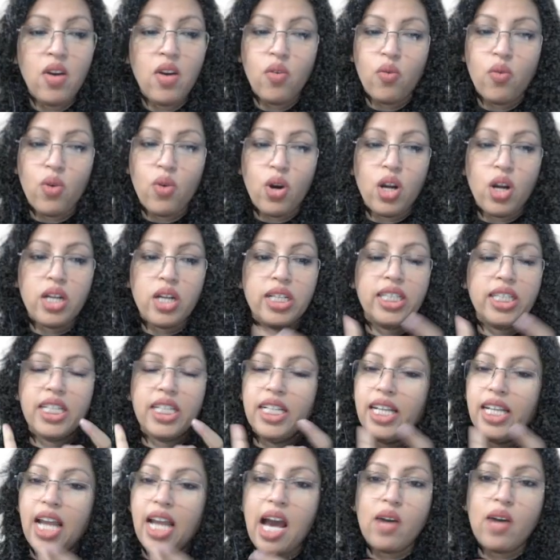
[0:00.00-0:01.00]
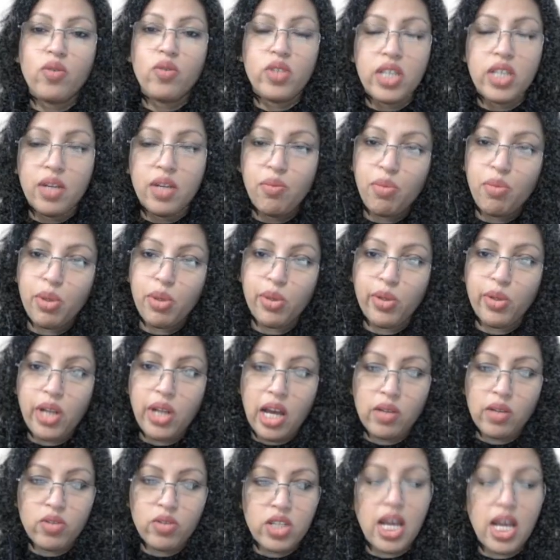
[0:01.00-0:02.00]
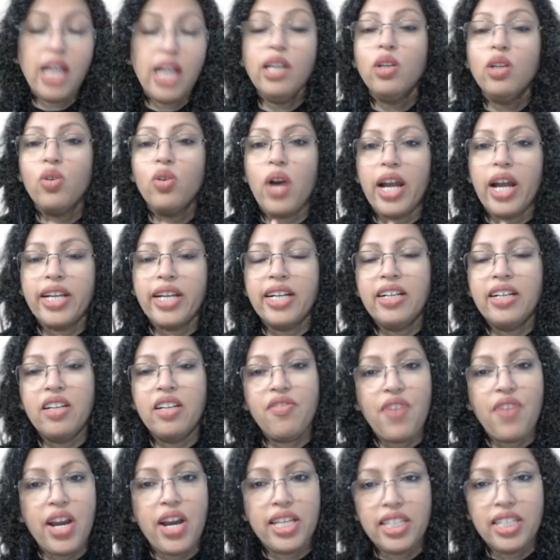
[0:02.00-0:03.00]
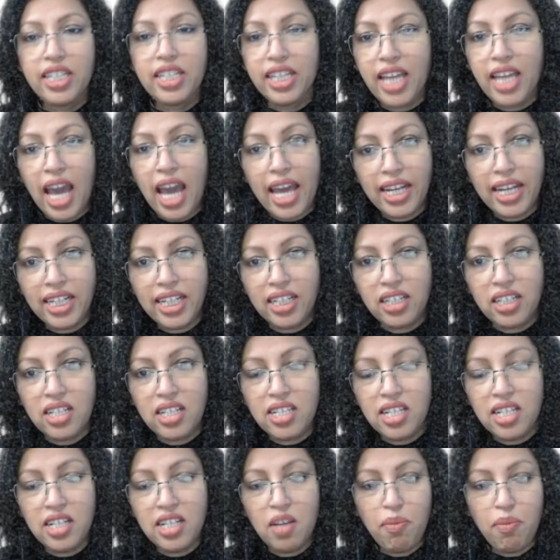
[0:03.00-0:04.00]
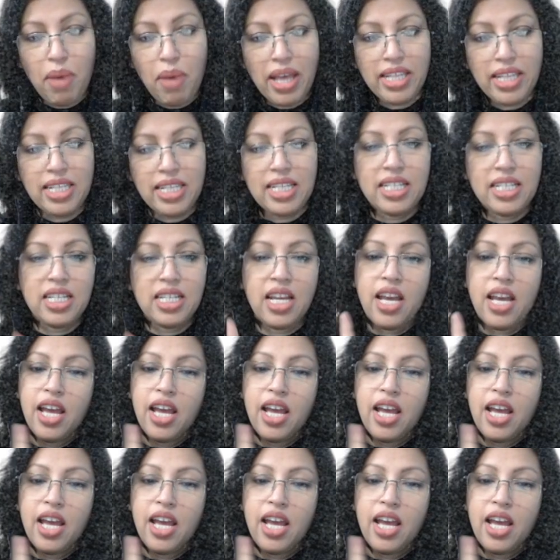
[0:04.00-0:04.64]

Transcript: what the nouns and pronouns are to identify the characters in a passage.